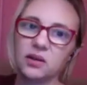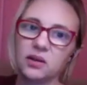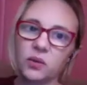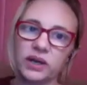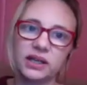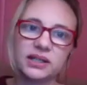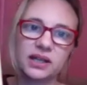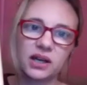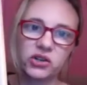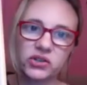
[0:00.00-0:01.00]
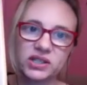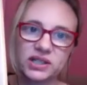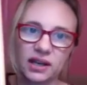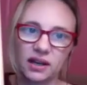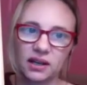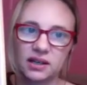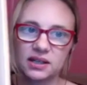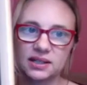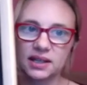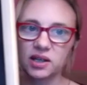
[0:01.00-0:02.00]
we need to understand
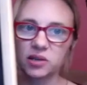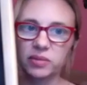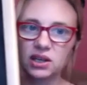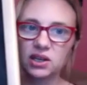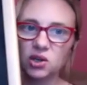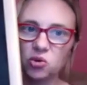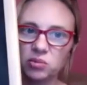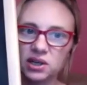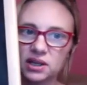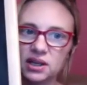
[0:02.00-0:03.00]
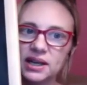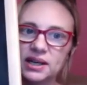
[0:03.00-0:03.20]
is going to be human